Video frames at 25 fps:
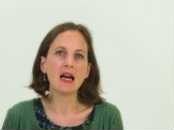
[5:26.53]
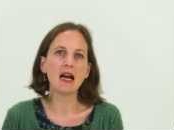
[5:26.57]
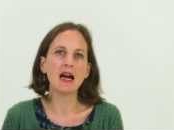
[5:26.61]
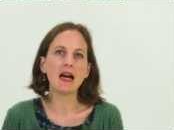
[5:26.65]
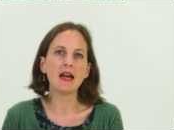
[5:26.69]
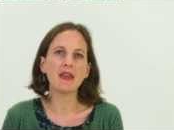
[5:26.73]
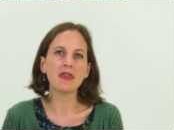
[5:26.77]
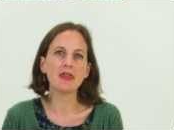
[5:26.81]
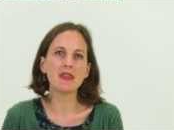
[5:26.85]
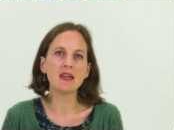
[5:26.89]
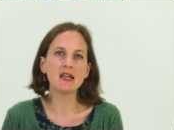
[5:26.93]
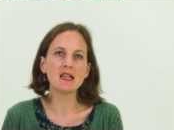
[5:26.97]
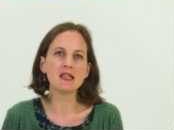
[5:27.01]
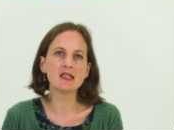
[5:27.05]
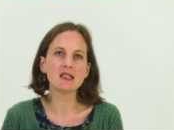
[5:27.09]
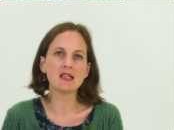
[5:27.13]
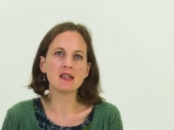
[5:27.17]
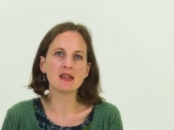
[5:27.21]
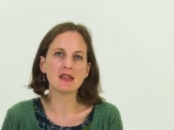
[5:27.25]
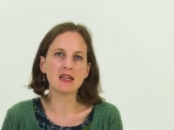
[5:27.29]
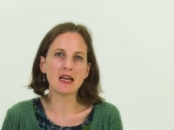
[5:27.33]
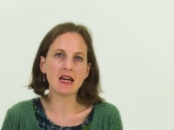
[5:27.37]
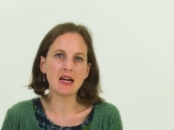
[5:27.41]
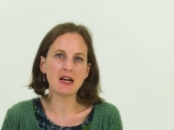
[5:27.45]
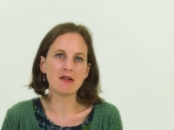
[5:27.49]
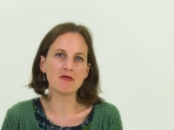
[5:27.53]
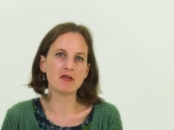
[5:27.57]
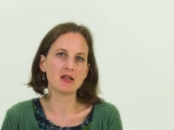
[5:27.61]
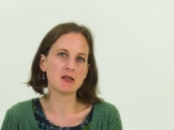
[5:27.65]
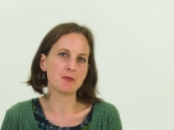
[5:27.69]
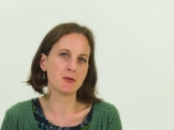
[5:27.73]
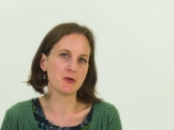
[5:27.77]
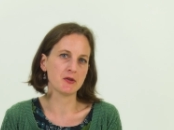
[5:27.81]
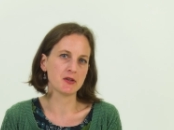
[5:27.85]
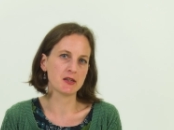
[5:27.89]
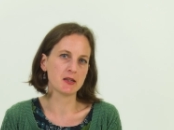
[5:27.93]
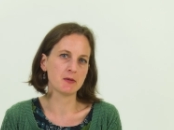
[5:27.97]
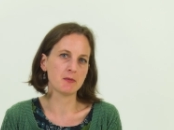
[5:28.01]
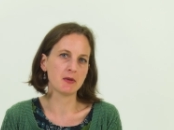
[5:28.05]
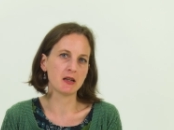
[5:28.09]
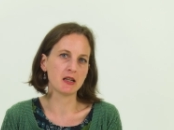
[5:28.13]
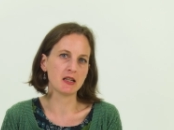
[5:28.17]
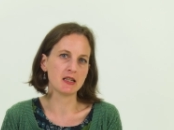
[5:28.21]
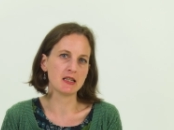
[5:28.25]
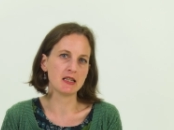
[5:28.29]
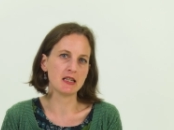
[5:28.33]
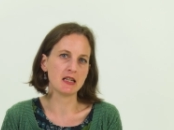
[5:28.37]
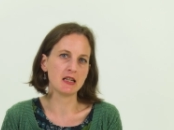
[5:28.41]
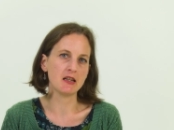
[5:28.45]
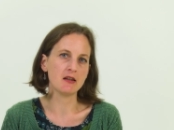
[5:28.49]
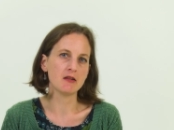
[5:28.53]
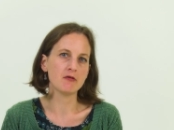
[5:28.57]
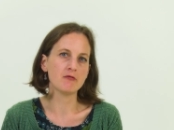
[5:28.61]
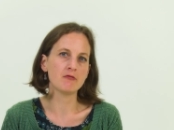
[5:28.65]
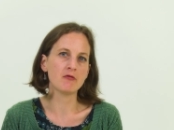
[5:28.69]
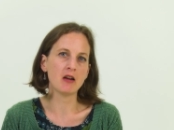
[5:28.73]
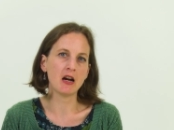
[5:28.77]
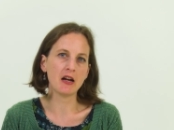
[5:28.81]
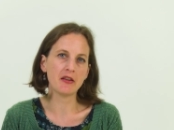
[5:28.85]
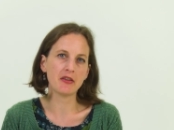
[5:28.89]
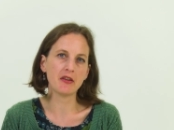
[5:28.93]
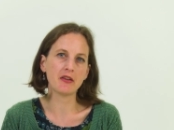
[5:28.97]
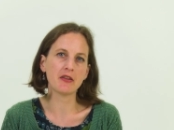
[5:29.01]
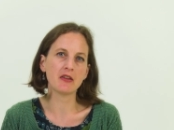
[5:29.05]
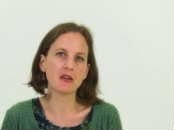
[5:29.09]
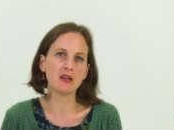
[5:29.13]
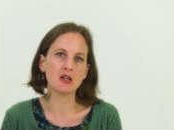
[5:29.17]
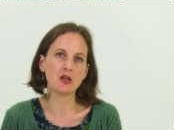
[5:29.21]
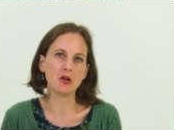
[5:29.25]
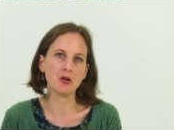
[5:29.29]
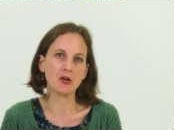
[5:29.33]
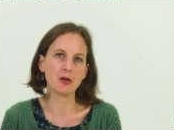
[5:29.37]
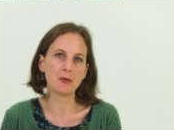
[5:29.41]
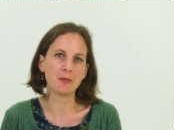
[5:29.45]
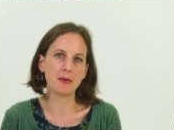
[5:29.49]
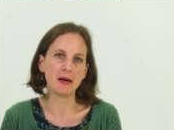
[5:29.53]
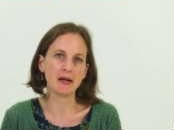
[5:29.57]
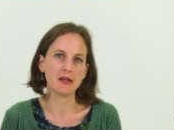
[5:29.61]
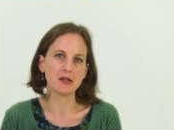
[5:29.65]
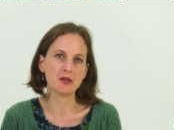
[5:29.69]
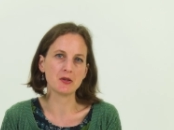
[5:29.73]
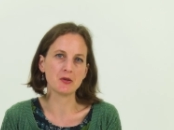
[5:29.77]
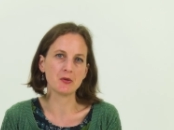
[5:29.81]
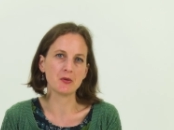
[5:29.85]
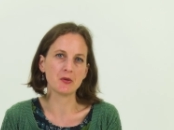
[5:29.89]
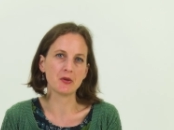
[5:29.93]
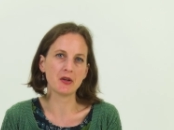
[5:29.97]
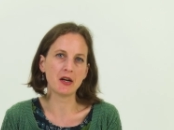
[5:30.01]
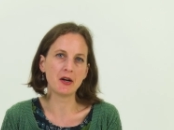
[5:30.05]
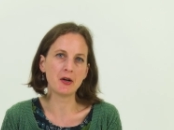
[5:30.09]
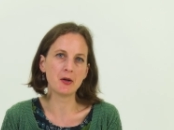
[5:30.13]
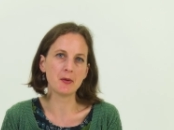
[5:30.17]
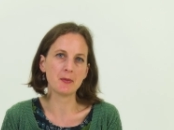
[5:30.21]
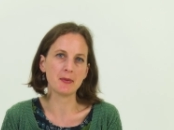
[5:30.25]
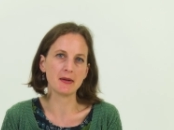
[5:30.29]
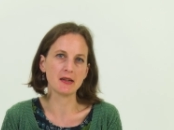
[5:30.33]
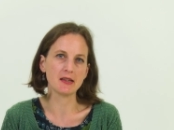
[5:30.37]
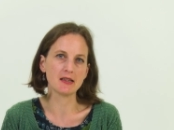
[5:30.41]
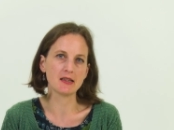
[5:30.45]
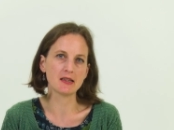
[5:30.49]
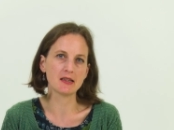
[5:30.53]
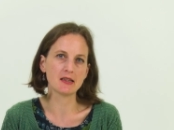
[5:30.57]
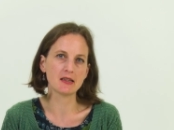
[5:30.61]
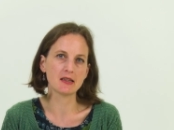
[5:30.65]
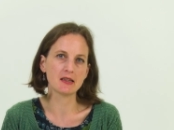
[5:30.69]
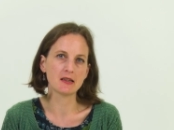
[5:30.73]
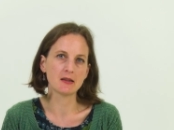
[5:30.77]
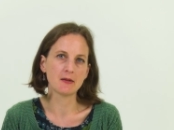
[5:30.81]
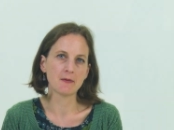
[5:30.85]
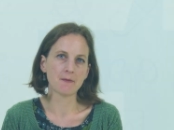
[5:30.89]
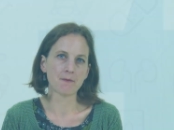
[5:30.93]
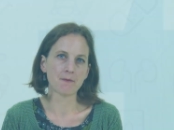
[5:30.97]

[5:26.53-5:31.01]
and these are their responsibility rather than the occupational therapist's.